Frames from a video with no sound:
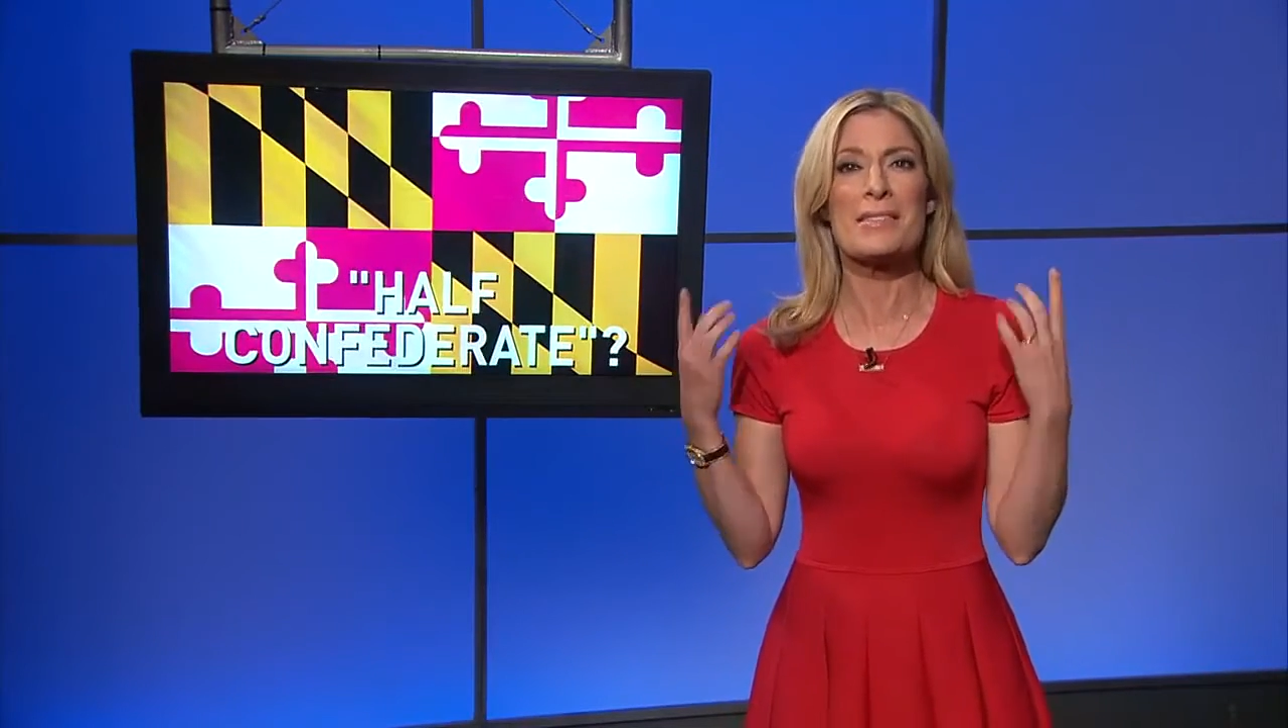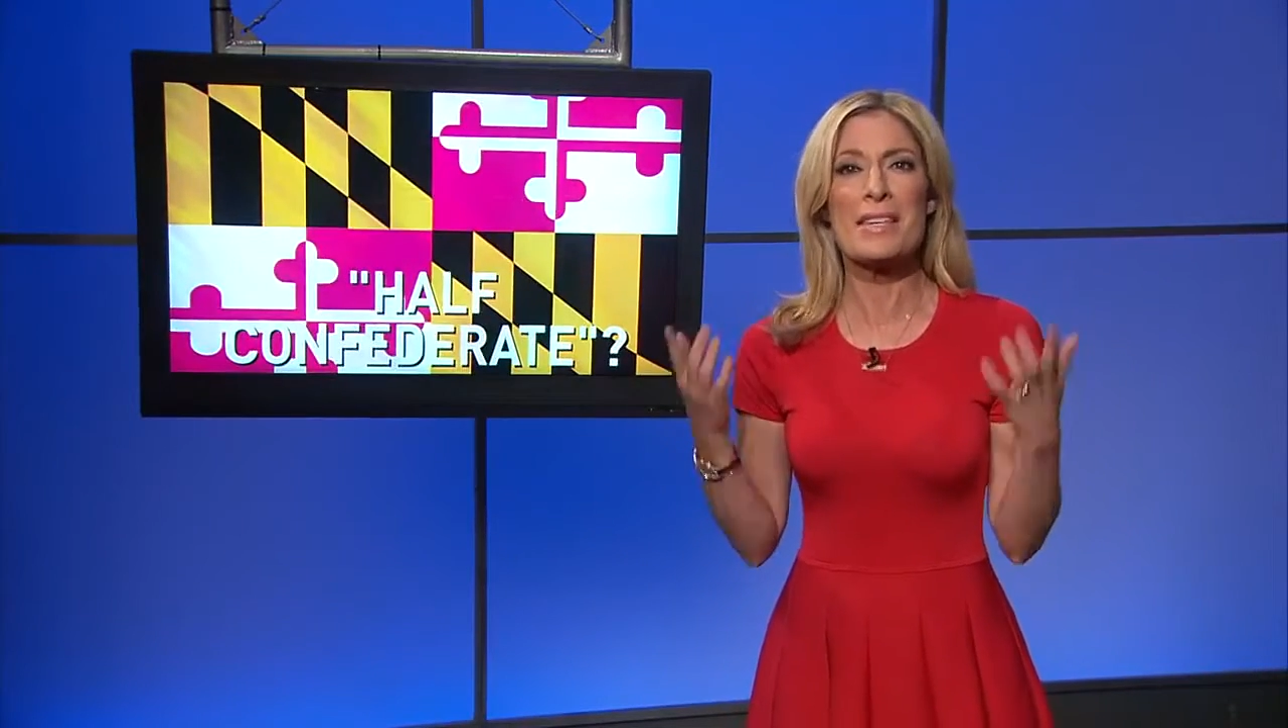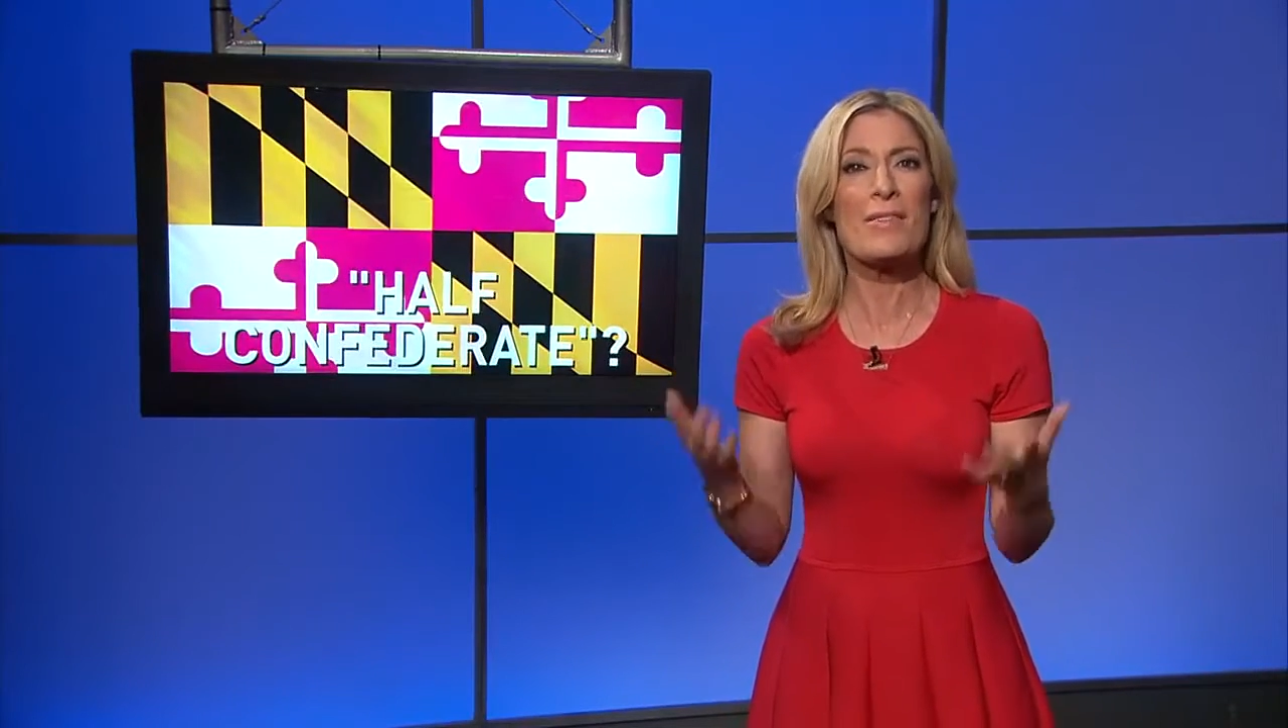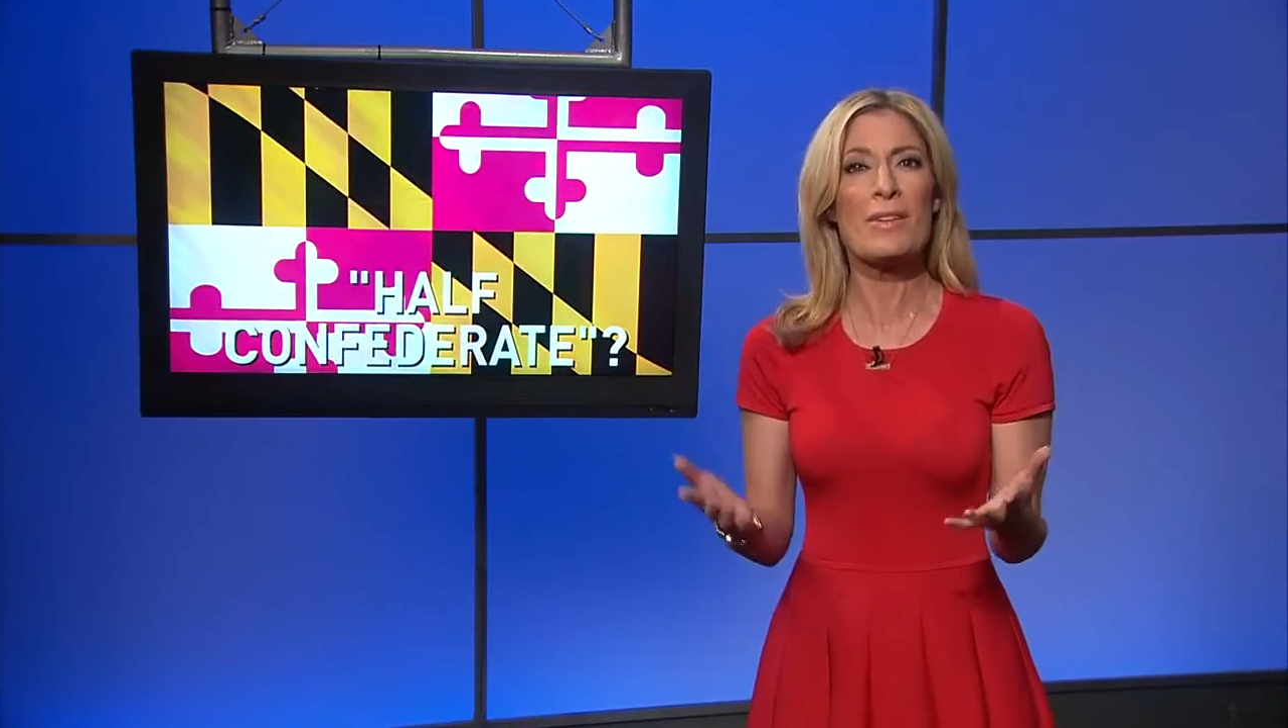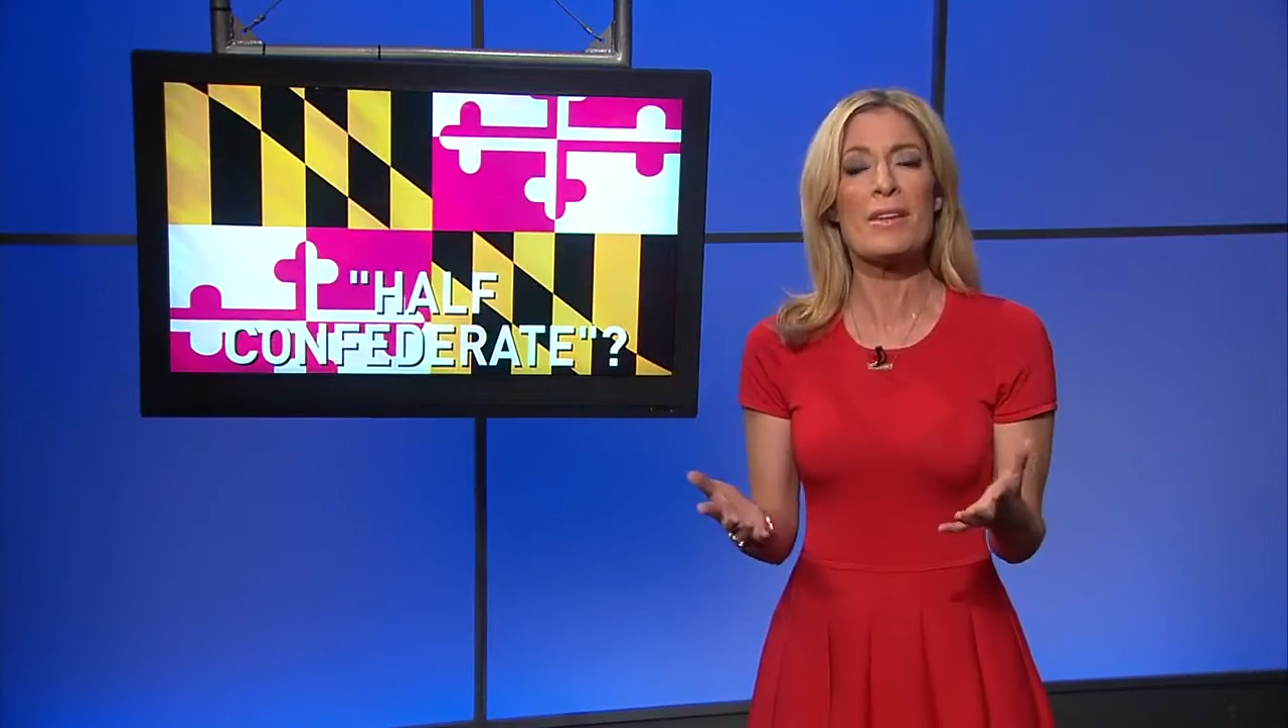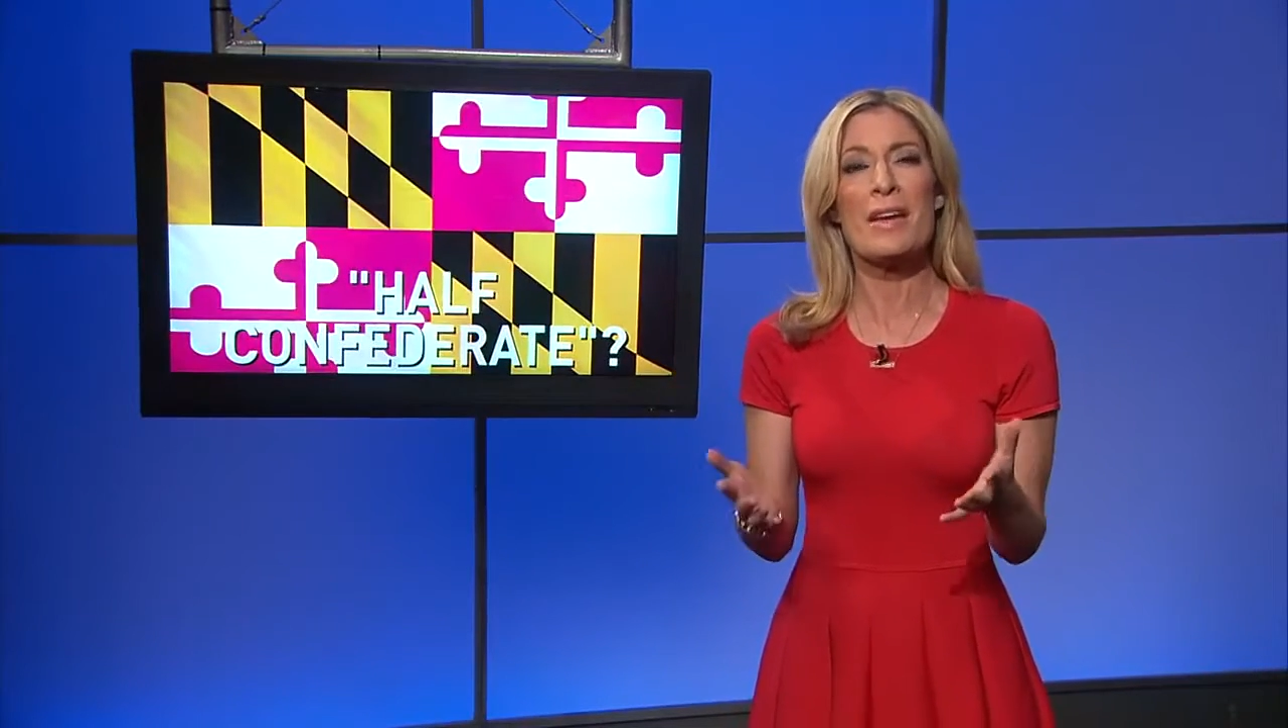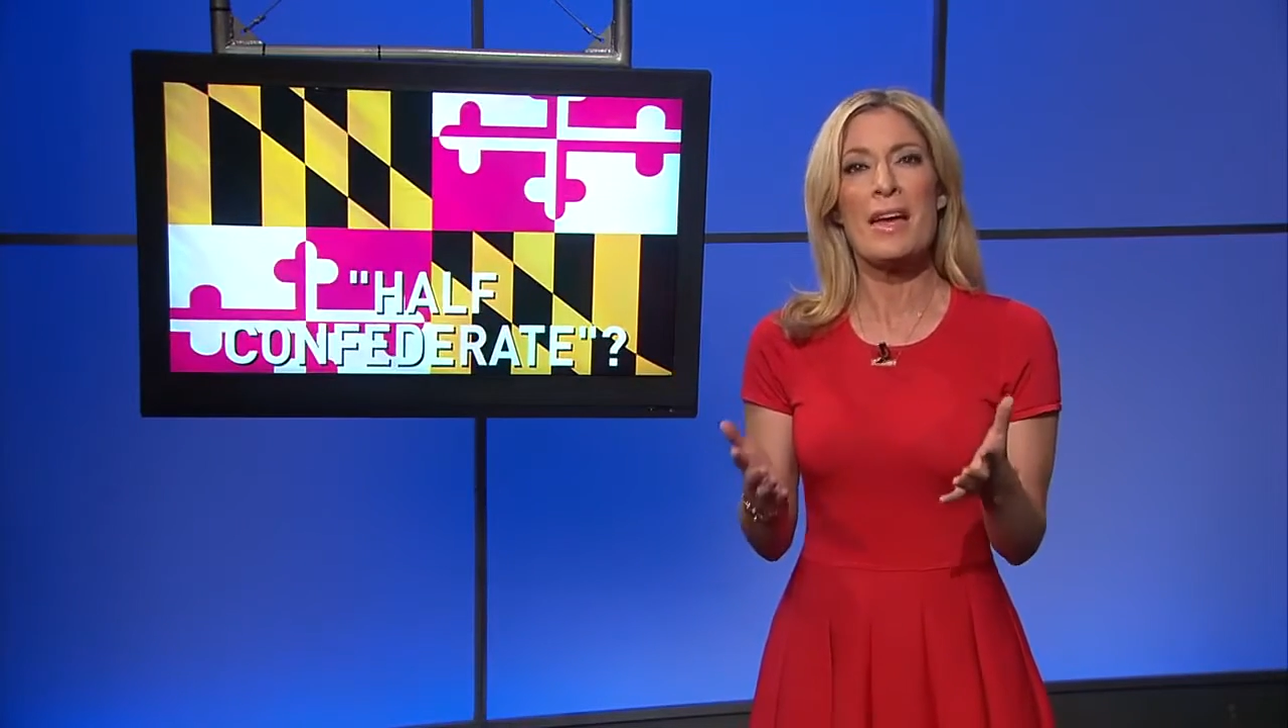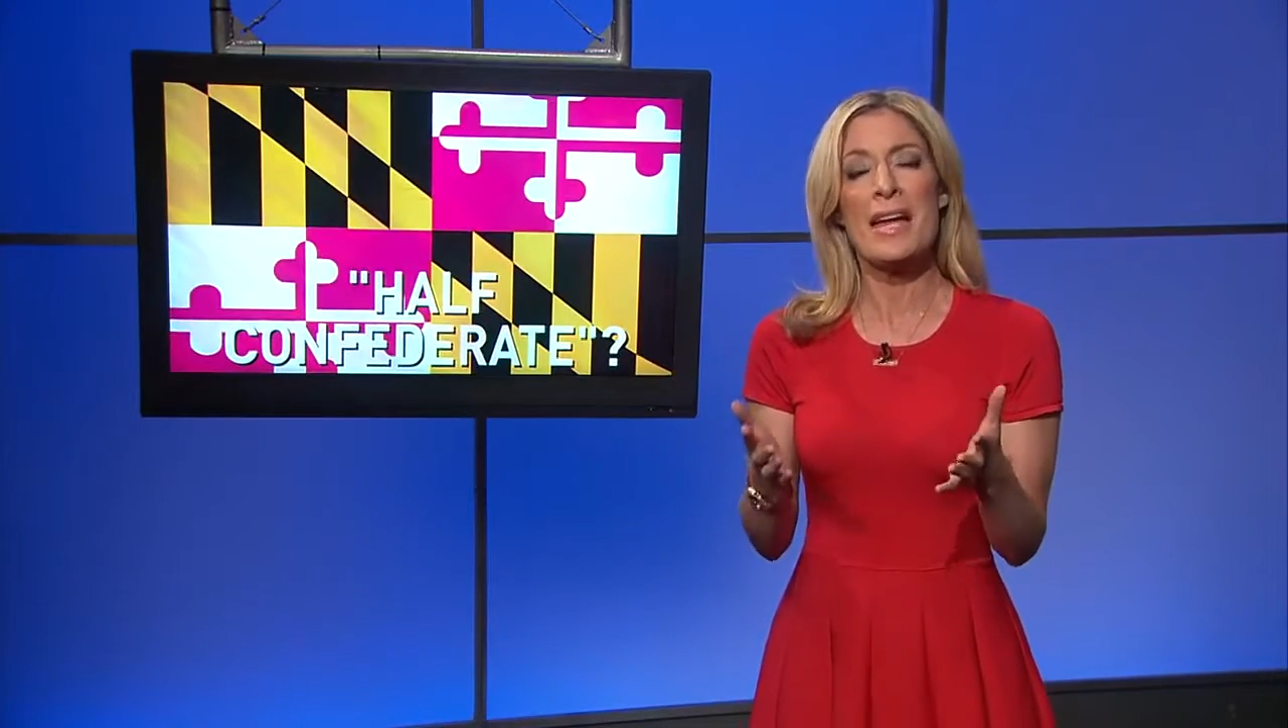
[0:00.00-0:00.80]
It's even